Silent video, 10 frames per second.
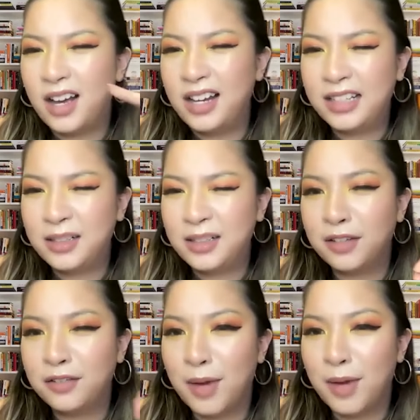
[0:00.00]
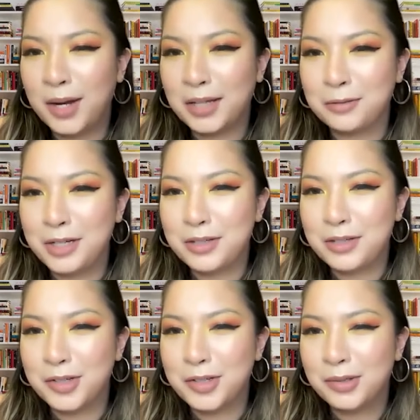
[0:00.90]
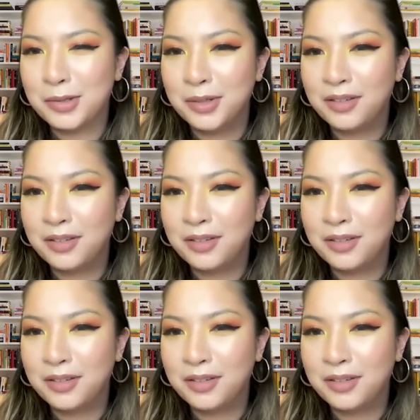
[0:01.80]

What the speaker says: a little bit of market research through